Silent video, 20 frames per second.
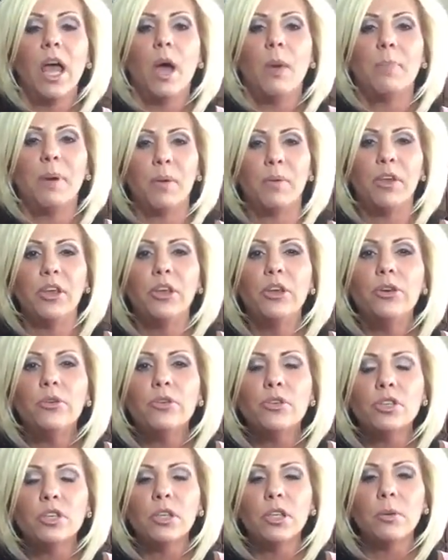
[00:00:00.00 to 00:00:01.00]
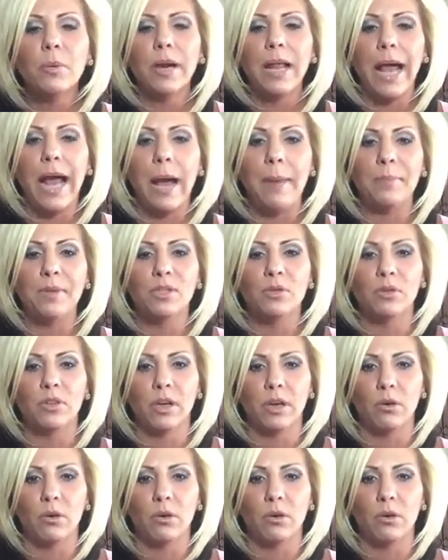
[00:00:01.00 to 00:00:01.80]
But usually what happens with our